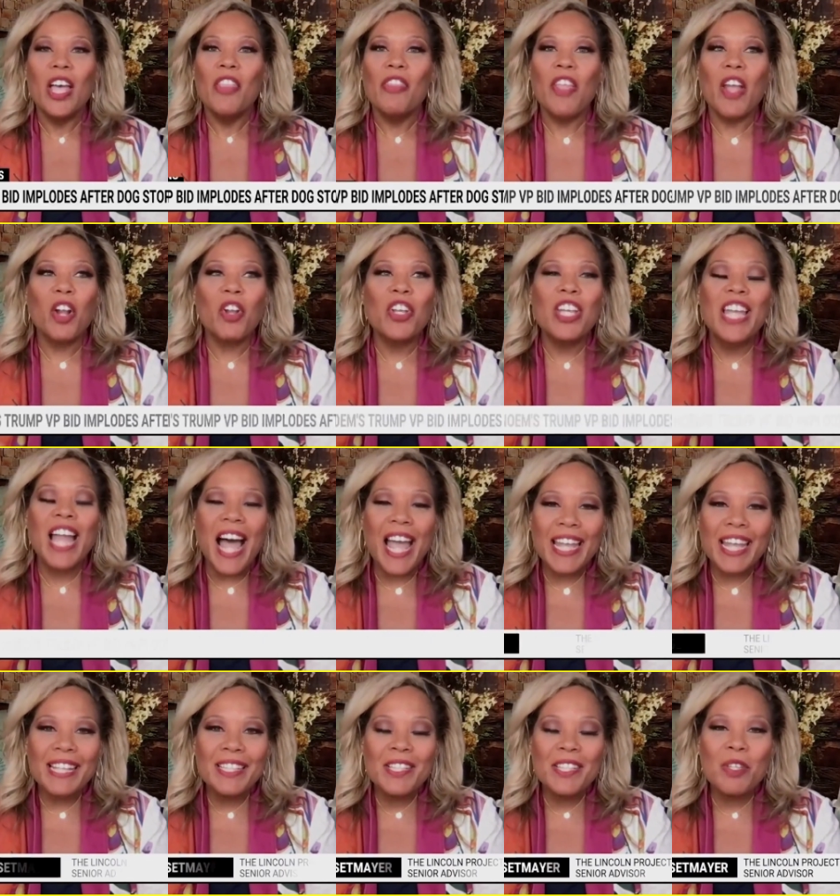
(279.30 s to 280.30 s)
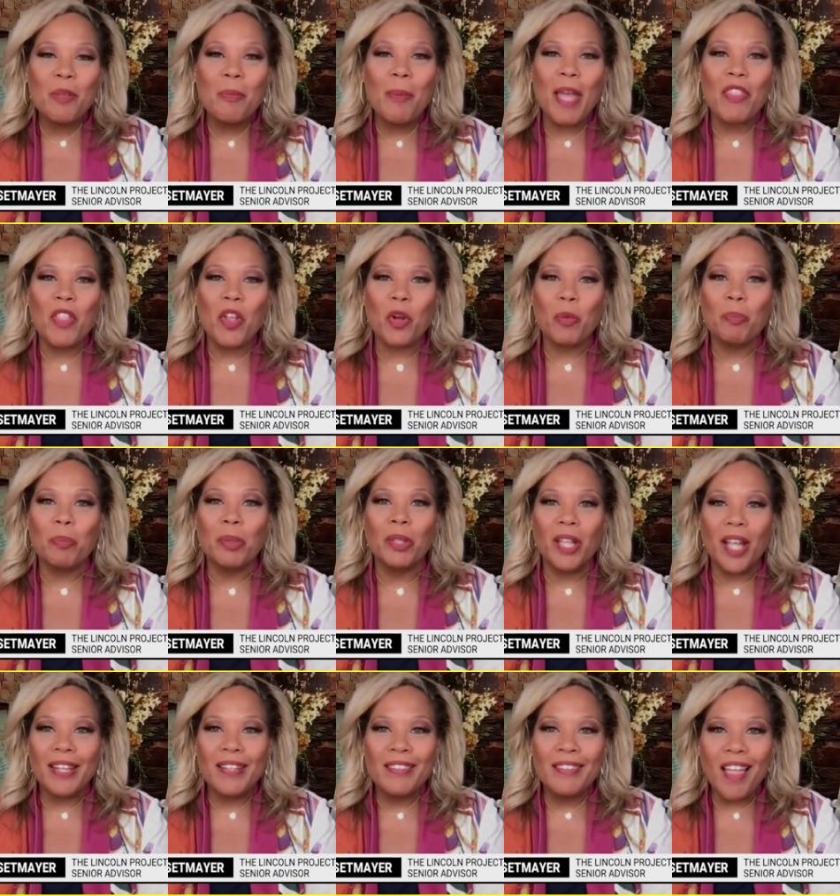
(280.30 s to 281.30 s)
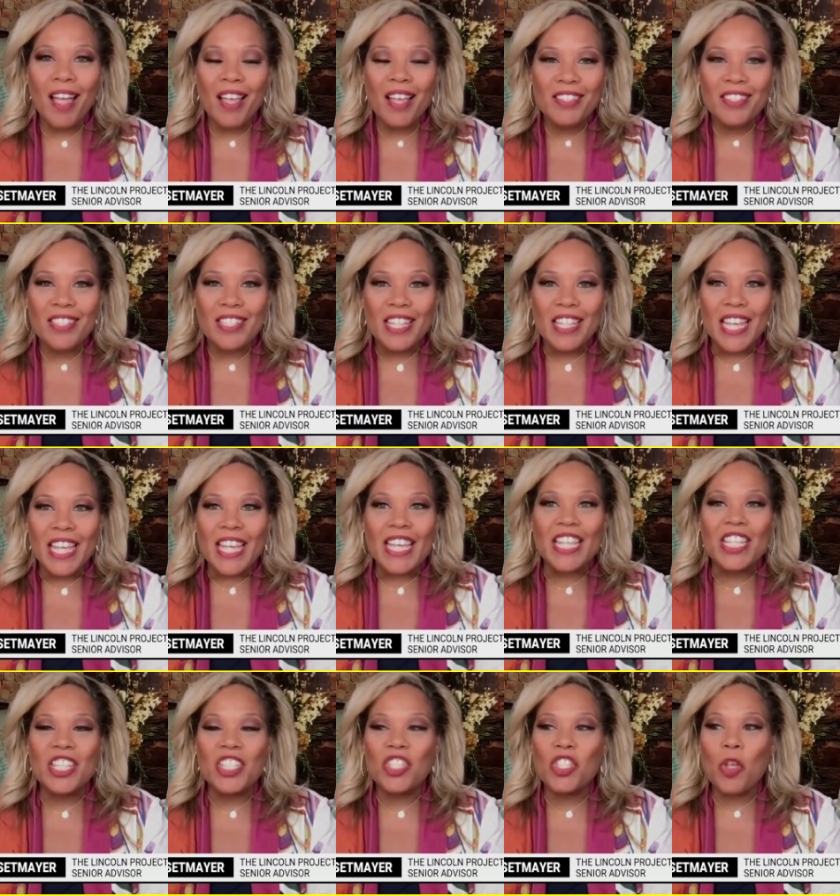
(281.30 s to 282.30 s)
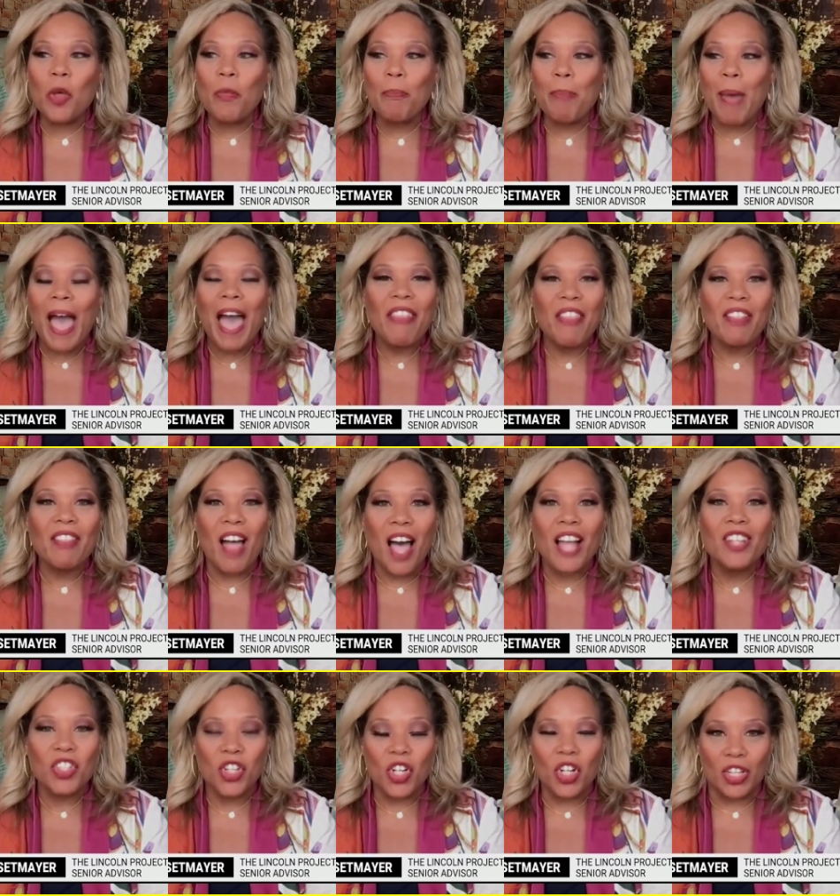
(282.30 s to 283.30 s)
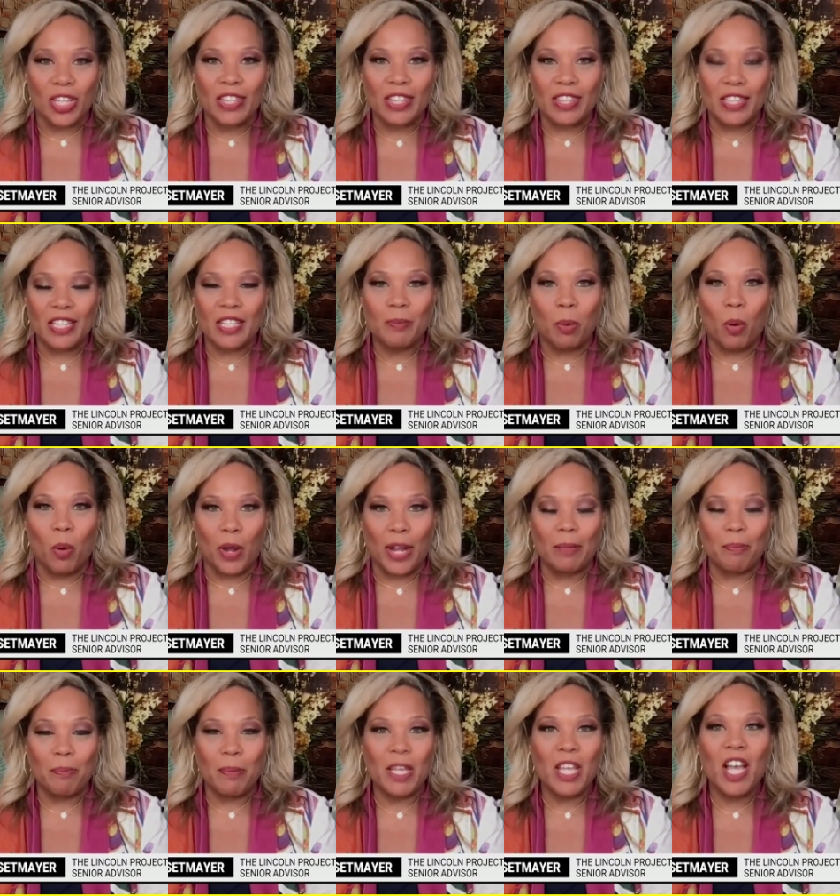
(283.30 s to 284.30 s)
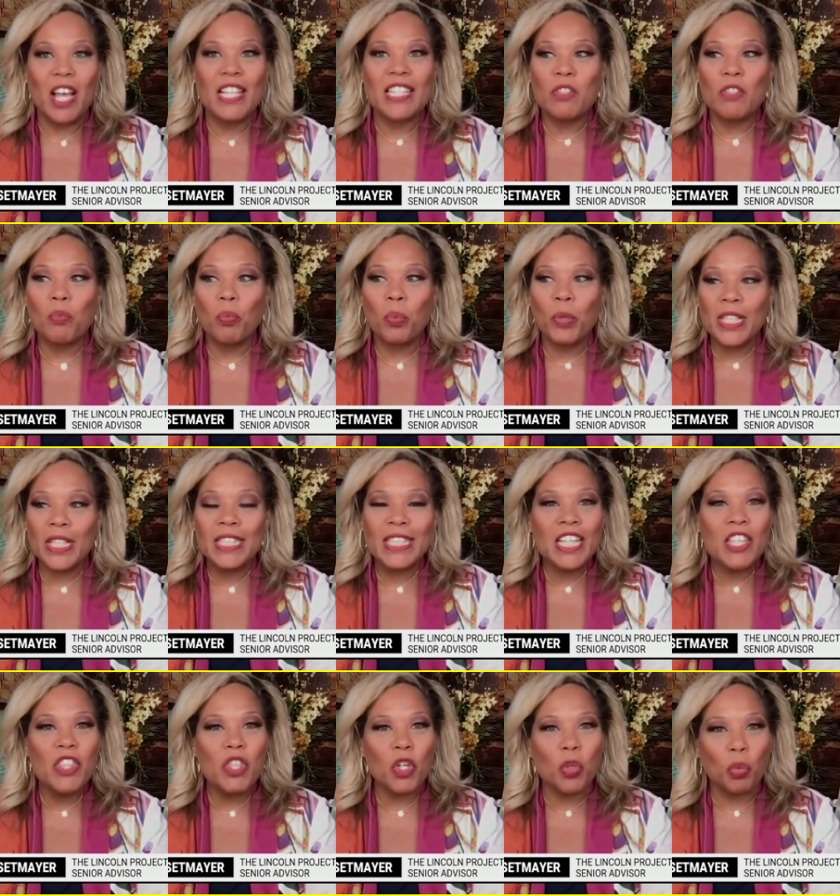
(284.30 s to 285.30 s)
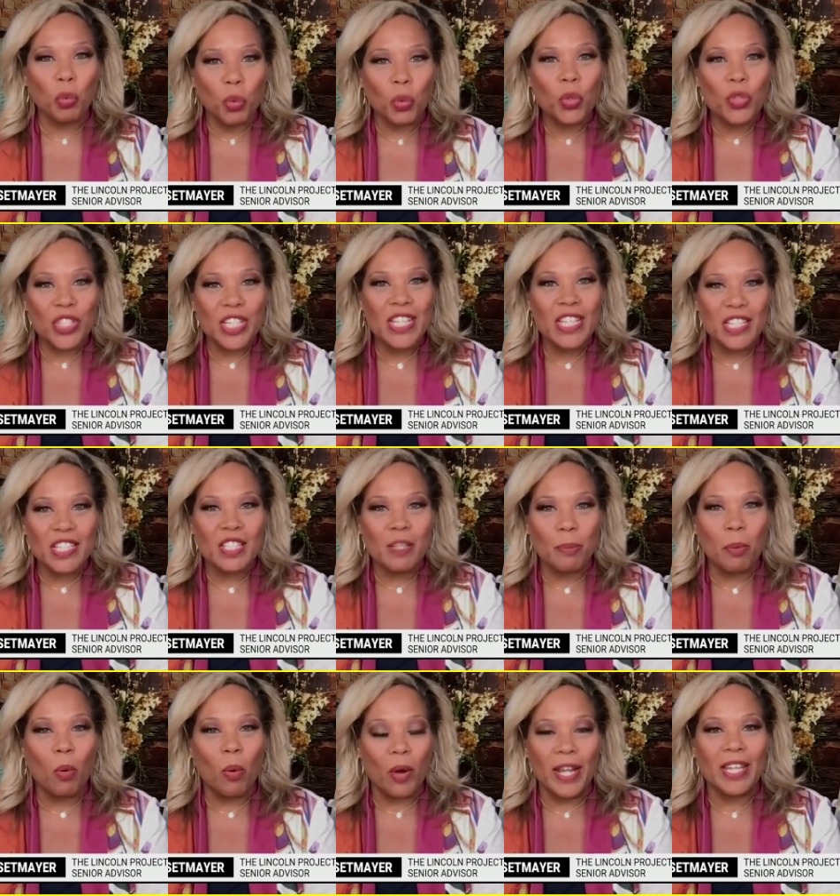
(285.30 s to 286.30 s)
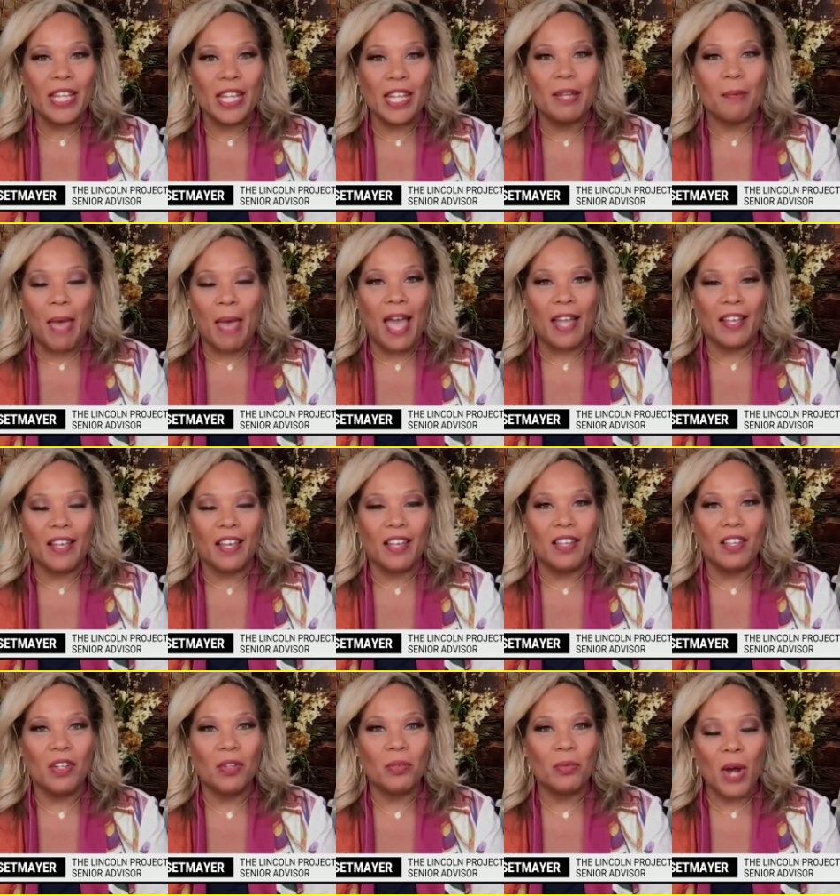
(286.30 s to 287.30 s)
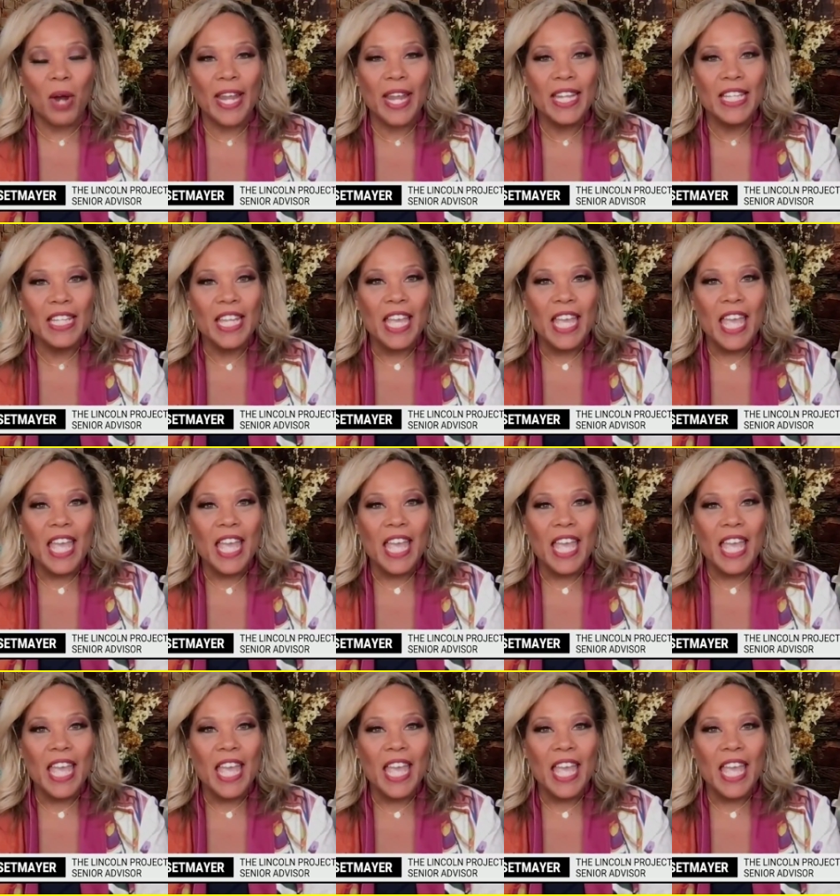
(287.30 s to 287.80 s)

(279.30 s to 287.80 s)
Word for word: Their nihilism and their bloodlust is pathological at this point because really the cruelty is the point in MAGA right?